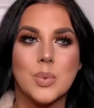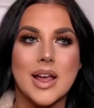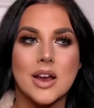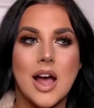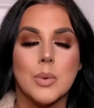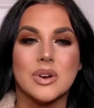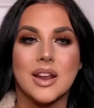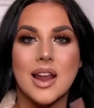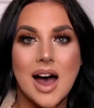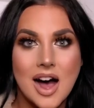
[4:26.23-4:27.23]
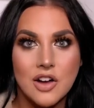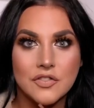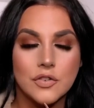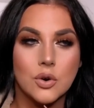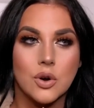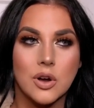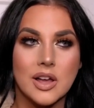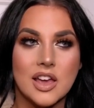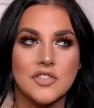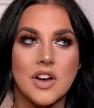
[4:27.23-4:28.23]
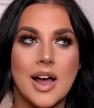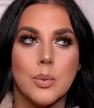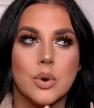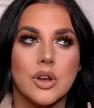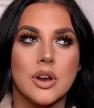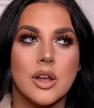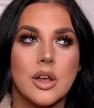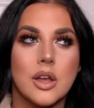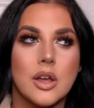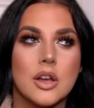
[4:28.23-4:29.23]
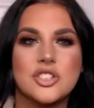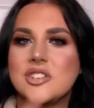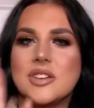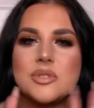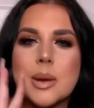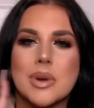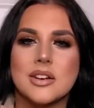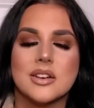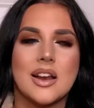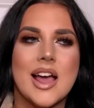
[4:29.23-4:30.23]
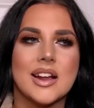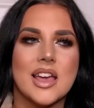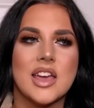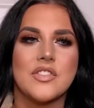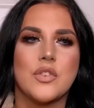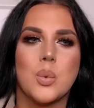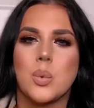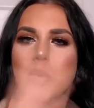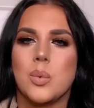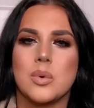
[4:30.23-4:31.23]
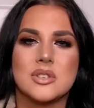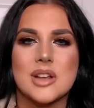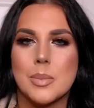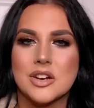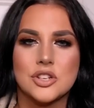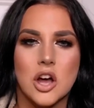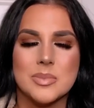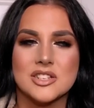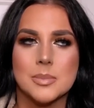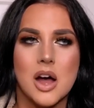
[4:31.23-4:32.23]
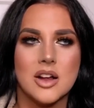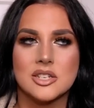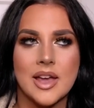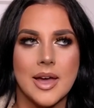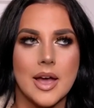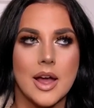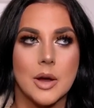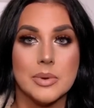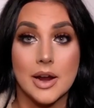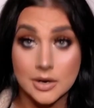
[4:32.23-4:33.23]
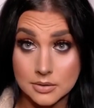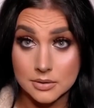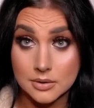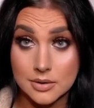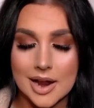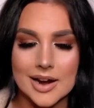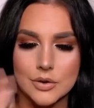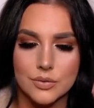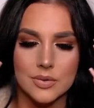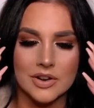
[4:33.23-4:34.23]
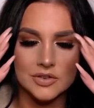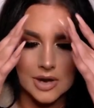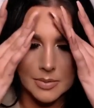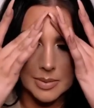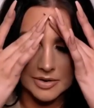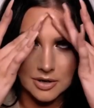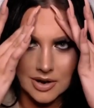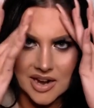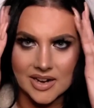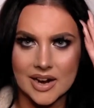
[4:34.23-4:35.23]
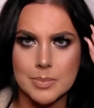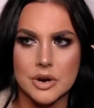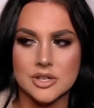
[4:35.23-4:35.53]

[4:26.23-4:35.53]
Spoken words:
When I would laugh or if I would, just if someone, like if someone told me some hot tea, I'll be like I'll lift up, oh my god, I need to get